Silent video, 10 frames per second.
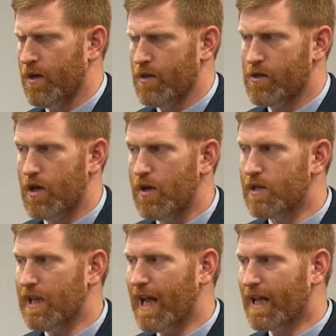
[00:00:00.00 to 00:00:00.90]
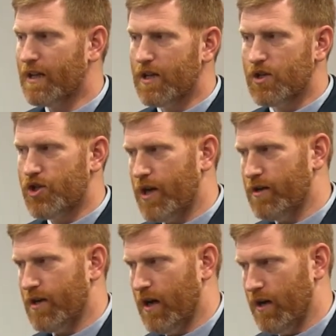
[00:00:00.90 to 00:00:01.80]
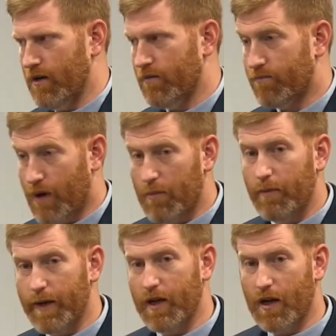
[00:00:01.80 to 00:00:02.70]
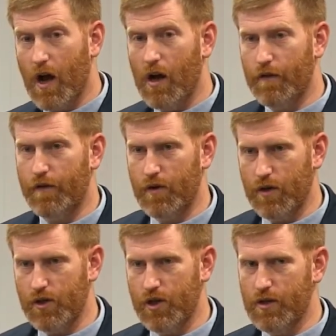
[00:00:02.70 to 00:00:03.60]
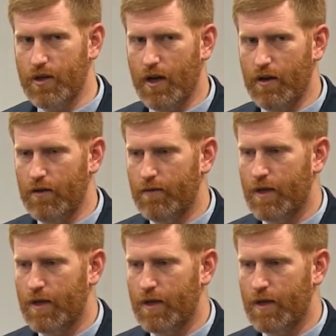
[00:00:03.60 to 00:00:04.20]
So he is likely a Gentile, probably a God-fearing Gentile.